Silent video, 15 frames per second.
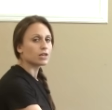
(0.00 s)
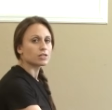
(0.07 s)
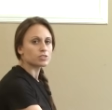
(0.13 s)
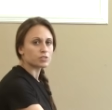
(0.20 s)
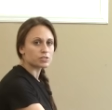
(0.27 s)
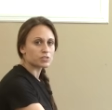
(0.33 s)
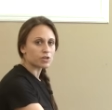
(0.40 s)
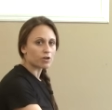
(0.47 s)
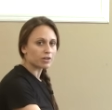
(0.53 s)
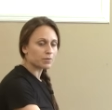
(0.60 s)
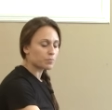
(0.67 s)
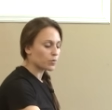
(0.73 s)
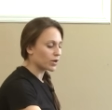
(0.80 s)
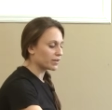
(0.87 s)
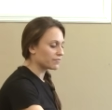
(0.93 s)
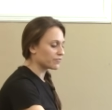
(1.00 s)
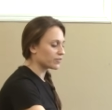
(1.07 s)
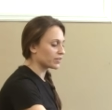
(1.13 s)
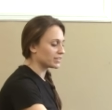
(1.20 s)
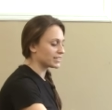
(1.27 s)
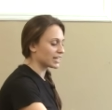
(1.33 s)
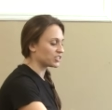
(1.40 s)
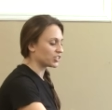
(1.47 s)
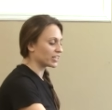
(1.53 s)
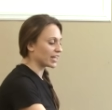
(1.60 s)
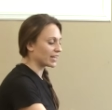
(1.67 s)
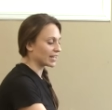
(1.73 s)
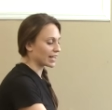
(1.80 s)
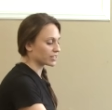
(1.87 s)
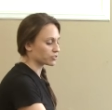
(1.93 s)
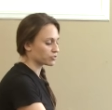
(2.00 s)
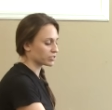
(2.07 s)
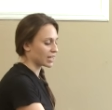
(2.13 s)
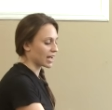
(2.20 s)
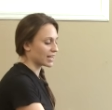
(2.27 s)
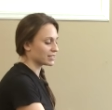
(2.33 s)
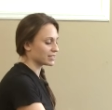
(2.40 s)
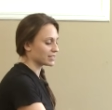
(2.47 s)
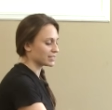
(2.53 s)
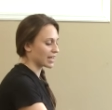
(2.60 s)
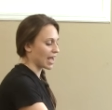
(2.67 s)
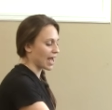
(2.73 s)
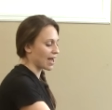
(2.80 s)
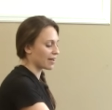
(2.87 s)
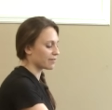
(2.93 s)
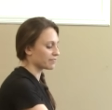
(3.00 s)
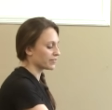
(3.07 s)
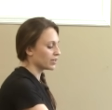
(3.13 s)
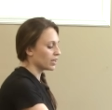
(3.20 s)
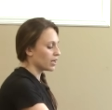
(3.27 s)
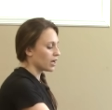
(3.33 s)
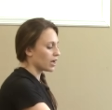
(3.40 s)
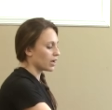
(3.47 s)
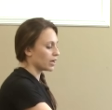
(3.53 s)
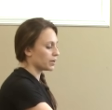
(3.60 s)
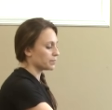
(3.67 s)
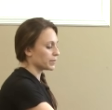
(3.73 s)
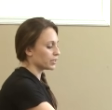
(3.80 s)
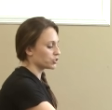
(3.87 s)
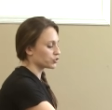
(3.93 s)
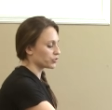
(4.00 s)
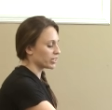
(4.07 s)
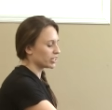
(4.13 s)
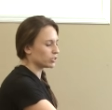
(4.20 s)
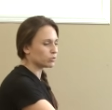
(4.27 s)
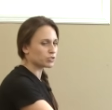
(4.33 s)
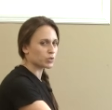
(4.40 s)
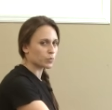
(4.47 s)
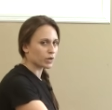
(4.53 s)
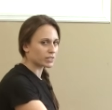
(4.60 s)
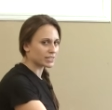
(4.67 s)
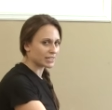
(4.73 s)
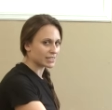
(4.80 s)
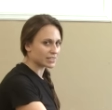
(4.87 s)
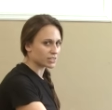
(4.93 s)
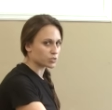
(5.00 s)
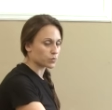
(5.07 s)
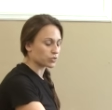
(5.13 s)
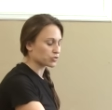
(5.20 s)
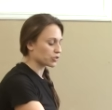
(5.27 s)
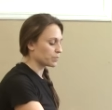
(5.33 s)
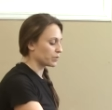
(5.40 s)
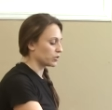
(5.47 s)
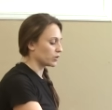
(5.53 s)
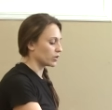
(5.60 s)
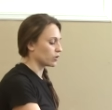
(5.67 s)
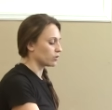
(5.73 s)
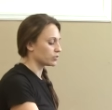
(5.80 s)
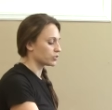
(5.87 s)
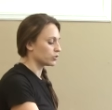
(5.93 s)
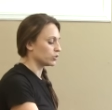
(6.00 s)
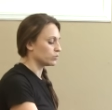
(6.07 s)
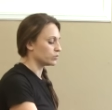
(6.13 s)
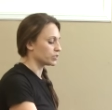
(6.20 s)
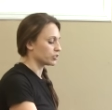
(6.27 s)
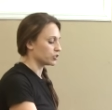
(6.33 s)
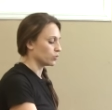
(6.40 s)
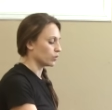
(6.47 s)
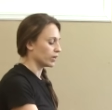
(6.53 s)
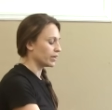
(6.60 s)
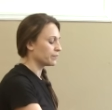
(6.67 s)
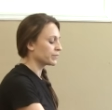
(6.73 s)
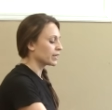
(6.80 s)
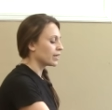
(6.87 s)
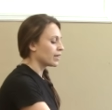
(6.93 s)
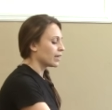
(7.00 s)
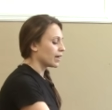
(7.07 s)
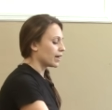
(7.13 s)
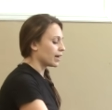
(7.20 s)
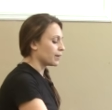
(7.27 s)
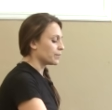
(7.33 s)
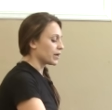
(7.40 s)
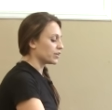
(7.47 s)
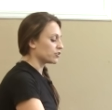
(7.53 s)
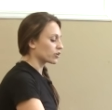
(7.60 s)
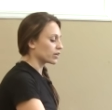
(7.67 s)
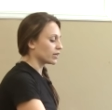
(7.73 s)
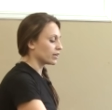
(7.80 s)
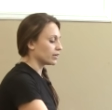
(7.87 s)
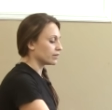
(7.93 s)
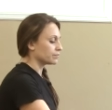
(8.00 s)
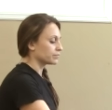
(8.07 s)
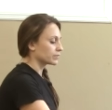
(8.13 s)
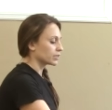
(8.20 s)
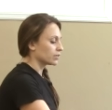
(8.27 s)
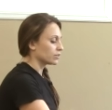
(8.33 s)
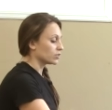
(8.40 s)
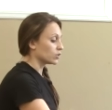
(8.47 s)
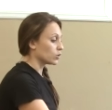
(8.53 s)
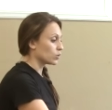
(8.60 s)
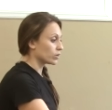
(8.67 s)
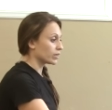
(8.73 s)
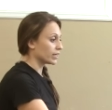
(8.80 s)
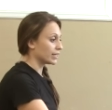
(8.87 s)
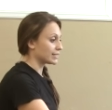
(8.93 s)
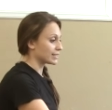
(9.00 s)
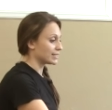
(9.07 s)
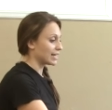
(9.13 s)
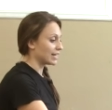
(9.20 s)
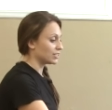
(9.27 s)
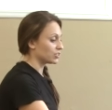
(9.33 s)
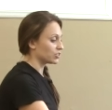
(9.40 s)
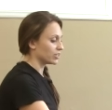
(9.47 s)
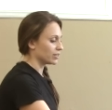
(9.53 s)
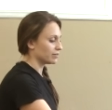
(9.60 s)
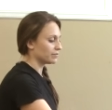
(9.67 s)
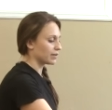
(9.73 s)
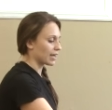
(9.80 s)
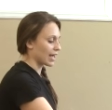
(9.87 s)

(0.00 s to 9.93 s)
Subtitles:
So the starting point for an attention-getting exercise is to have a treat. It usually works easiest with treat, but you can also use a toy. And you're going to lure his attention.